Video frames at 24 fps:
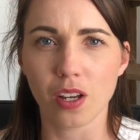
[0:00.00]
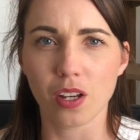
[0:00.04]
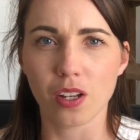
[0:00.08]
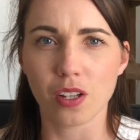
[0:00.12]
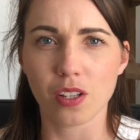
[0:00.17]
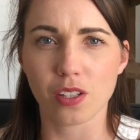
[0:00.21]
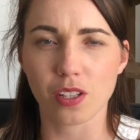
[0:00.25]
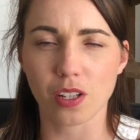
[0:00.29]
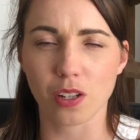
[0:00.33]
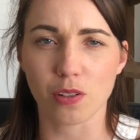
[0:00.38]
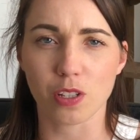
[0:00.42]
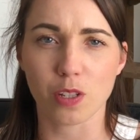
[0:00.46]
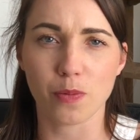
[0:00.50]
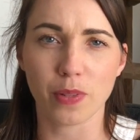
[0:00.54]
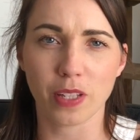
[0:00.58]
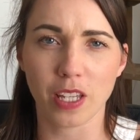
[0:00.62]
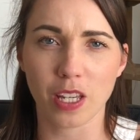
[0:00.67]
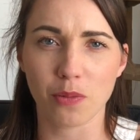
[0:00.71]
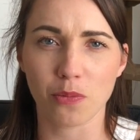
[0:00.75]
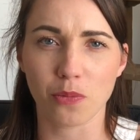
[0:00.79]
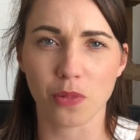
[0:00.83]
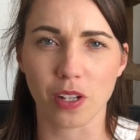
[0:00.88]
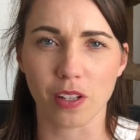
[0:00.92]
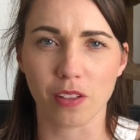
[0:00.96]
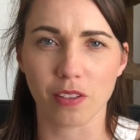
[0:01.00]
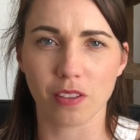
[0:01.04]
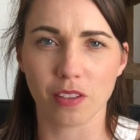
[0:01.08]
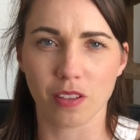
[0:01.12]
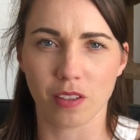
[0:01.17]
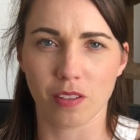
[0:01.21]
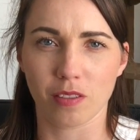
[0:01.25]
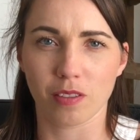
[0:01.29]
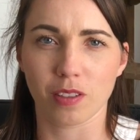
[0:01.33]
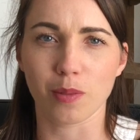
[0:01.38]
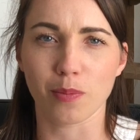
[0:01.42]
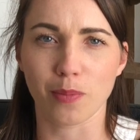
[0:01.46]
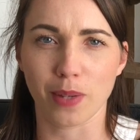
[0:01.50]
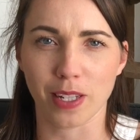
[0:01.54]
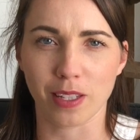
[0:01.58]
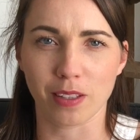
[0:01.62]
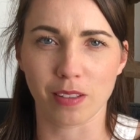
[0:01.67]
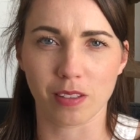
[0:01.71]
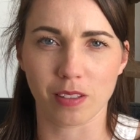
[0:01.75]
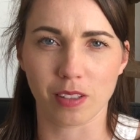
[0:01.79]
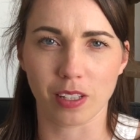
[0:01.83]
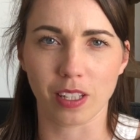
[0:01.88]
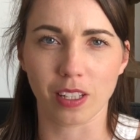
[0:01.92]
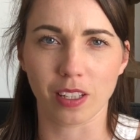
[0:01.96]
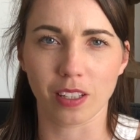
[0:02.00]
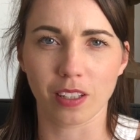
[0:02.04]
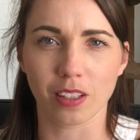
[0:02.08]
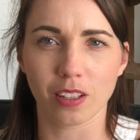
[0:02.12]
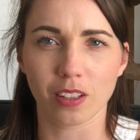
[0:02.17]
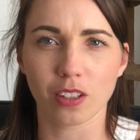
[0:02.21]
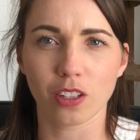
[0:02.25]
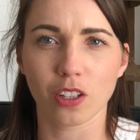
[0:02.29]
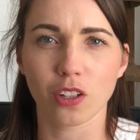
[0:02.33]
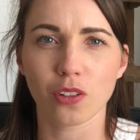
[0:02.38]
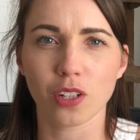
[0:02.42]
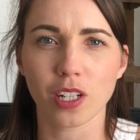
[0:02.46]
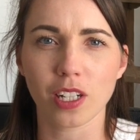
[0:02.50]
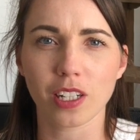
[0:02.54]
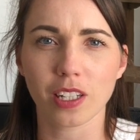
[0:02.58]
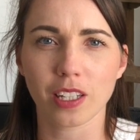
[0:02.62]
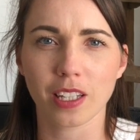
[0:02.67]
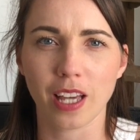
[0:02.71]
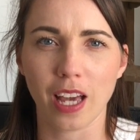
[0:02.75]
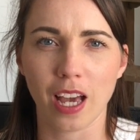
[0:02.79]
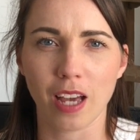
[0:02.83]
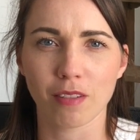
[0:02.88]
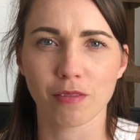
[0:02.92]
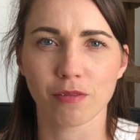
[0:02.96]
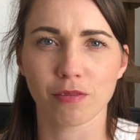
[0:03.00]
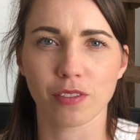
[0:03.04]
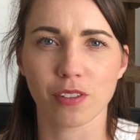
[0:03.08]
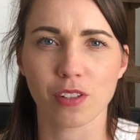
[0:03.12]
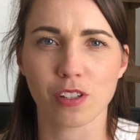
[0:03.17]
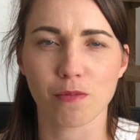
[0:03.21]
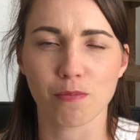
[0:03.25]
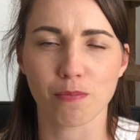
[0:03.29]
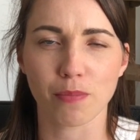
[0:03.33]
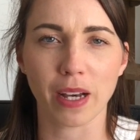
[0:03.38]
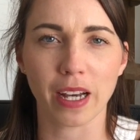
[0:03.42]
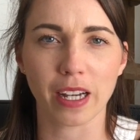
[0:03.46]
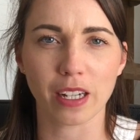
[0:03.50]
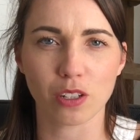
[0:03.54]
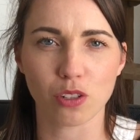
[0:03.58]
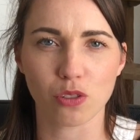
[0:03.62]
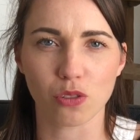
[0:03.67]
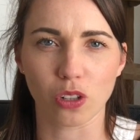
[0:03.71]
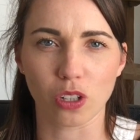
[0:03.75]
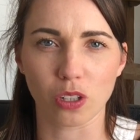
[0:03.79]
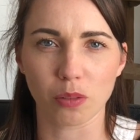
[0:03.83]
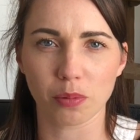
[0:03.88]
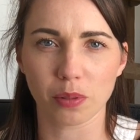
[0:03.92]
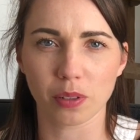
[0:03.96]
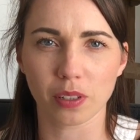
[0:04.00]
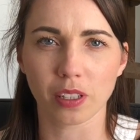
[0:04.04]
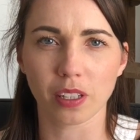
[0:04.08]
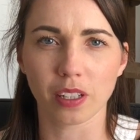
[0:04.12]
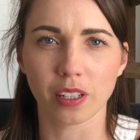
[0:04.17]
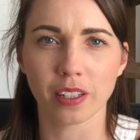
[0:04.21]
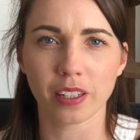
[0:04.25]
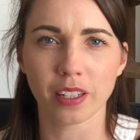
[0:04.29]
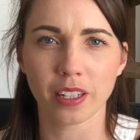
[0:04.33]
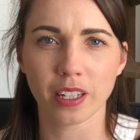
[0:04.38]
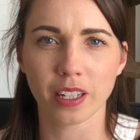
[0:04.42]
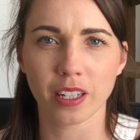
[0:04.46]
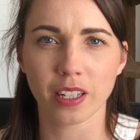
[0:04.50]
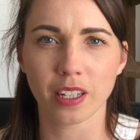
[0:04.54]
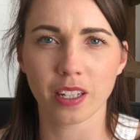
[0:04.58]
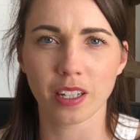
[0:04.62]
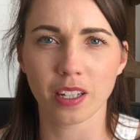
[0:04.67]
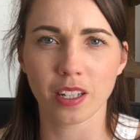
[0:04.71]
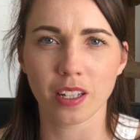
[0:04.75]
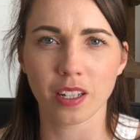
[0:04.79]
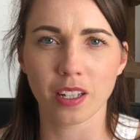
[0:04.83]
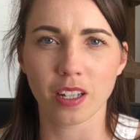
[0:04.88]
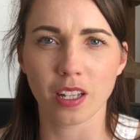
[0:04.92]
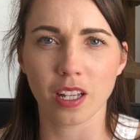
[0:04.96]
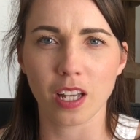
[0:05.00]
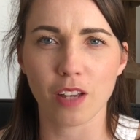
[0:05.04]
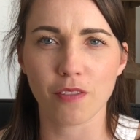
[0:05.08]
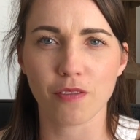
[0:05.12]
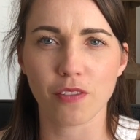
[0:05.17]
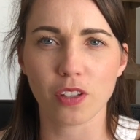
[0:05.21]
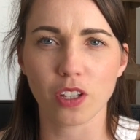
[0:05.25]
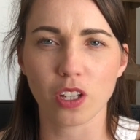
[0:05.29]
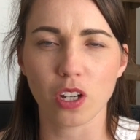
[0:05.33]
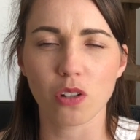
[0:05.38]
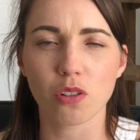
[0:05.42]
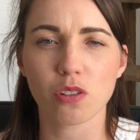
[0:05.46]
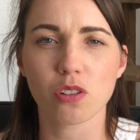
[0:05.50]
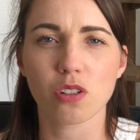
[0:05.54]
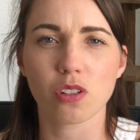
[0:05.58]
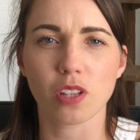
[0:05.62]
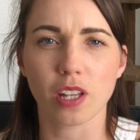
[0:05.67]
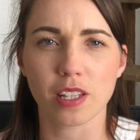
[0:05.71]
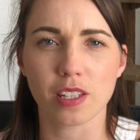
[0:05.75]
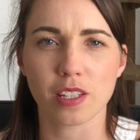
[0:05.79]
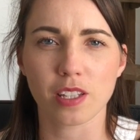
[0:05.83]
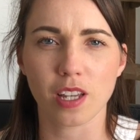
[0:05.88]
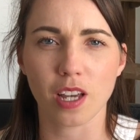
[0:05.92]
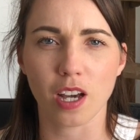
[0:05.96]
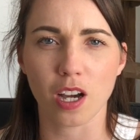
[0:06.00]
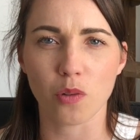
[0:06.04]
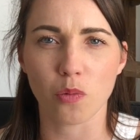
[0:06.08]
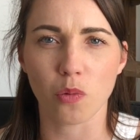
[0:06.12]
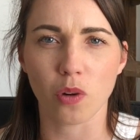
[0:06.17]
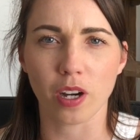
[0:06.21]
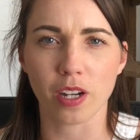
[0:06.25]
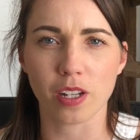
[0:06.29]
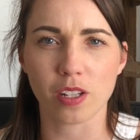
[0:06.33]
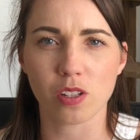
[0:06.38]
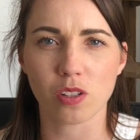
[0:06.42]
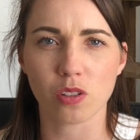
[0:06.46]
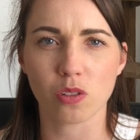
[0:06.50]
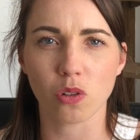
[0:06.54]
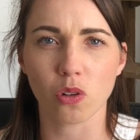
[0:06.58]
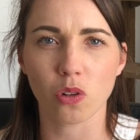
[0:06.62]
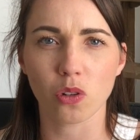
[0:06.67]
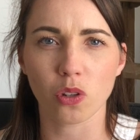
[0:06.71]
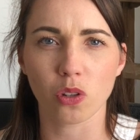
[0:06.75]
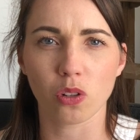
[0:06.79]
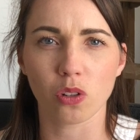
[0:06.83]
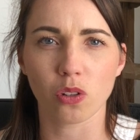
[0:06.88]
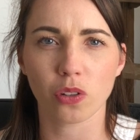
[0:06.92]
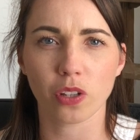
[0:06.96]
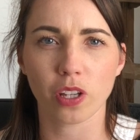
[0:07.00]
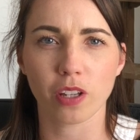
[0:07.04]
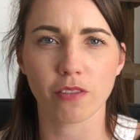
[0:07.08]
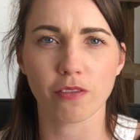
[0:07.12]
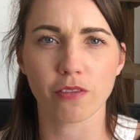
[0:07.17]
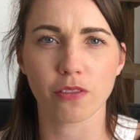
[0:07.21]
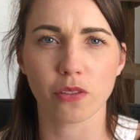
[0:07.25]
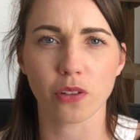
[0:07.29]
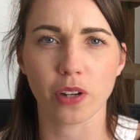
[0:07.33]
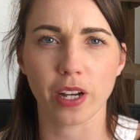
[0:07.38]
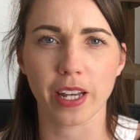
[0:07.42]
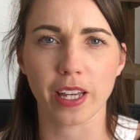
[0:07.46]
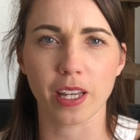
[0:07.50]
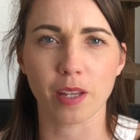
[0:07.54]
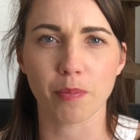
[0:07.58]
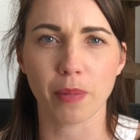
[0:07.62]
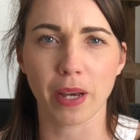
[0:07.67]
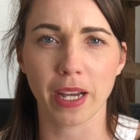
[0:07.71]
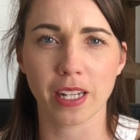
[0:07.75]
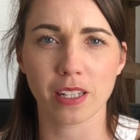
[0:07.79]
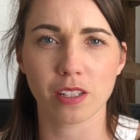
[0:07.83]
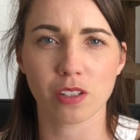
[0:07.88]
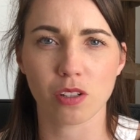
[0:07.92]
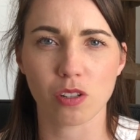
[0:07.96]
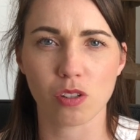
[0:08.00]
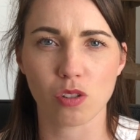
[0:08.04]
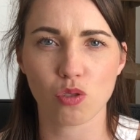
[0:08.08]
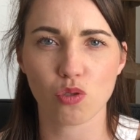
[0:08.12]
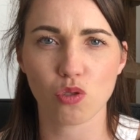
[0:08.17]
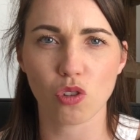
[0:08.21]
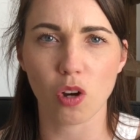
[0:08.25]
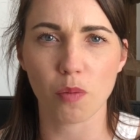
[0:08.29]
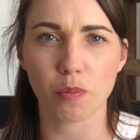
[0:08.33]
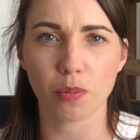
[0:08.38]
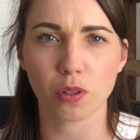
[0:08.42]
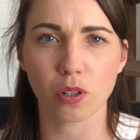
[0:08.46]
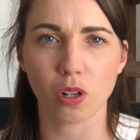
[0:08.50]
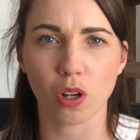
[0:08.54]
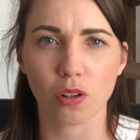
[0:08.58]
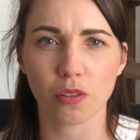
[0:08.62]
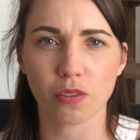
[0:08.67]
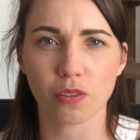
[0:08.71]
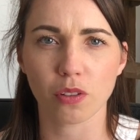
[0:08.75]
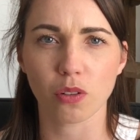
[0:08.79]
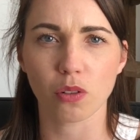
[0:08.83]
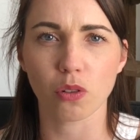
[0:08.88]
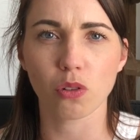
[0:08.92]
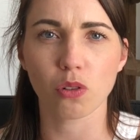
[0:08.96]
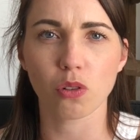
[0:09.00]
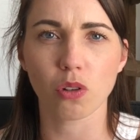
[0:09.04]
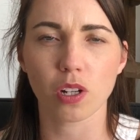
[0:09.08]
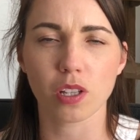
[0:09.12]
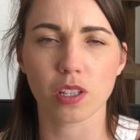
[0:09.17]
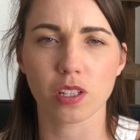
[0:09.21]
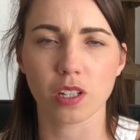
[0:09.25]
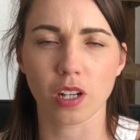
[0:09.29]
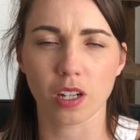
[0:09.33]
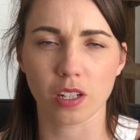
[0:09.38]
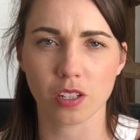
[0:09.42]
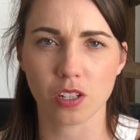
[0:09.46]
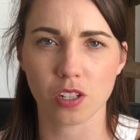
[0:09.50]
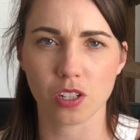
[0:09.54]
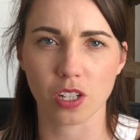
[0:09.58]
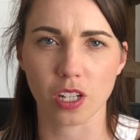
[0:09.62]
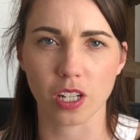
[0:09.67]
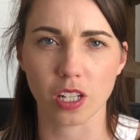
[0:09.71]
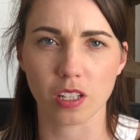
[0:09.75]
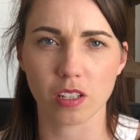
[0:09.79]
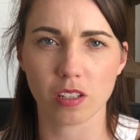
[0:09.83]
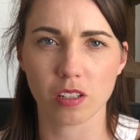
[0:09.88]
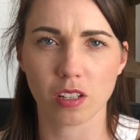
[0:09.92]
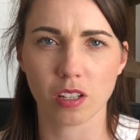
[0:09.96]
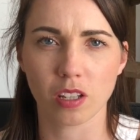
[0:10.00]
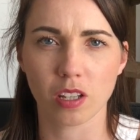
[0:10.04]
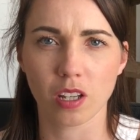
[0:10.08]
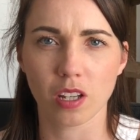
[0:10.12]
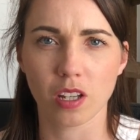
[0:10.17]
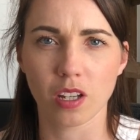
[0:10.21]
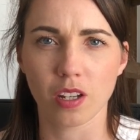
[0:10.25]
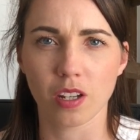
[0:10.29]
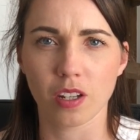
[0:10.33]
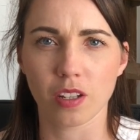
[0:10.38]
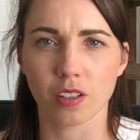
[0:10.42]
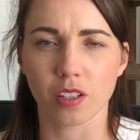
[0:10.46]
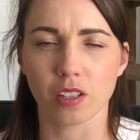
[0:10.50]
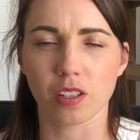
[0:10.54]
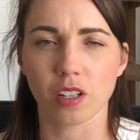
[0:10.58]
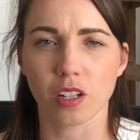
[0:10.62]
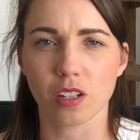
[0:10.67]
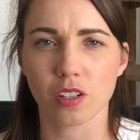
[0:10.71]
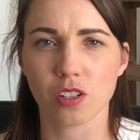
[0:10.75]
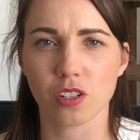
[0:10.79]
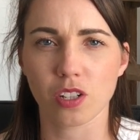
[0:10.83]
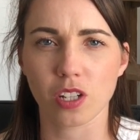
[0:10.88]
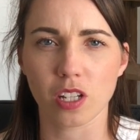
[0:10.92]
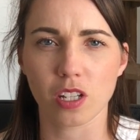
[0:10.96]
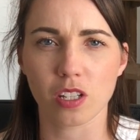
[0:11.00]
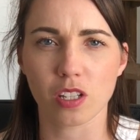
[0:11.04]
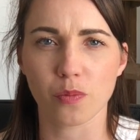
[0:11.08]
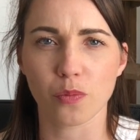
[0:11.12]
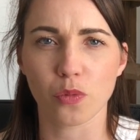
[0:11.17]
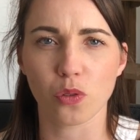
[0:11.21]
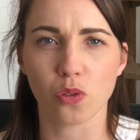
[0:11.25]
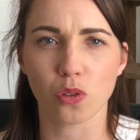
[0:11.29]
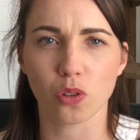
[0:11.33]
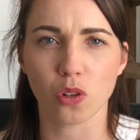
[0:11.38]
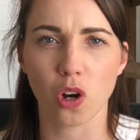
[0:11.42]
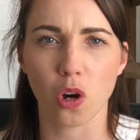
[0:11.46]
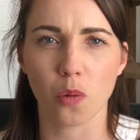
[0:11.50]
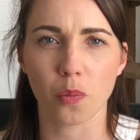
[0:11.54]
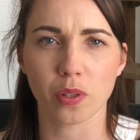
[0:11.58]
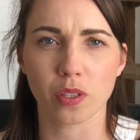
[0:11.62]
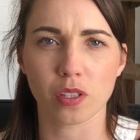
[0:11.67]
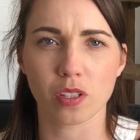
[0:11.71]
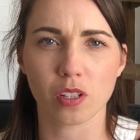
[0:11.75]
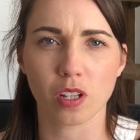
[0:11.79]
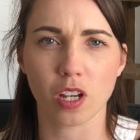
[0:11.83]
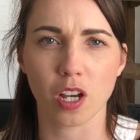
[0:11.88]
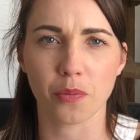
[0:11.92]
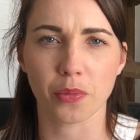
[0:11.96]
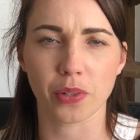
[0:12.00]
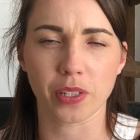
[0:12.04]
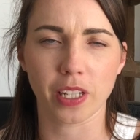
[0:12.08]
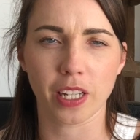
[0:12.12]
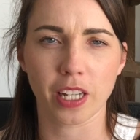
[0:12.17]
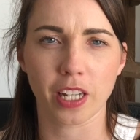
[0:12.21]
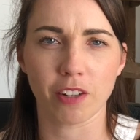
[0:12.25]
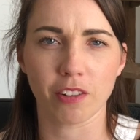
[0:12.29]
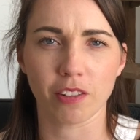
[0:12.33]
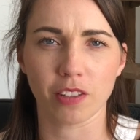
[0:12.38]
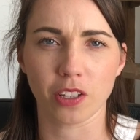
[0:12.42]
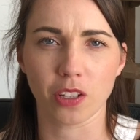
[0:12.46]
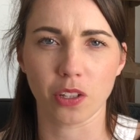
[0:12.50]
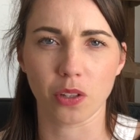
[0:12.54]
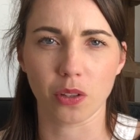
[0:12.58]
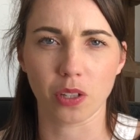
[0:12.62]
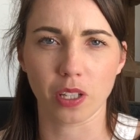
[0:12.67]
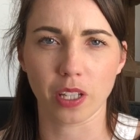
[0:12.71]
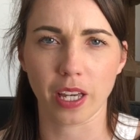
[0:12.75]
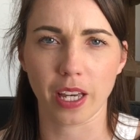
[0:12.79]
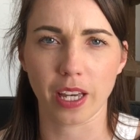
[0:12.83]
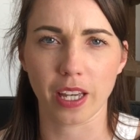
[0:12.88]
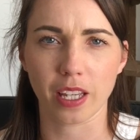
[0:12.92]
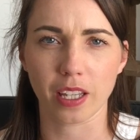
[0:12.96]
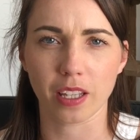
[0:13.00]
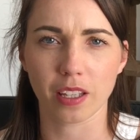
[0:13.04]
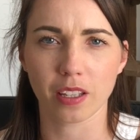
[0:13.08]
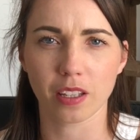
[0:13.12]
So to begin with, the main thing, you need a canvas backdrop. If you go to that DIY store, you're looking for a painter's Dropcloth or a Dustsheet. The Dustsheet is a more common term here in the UK.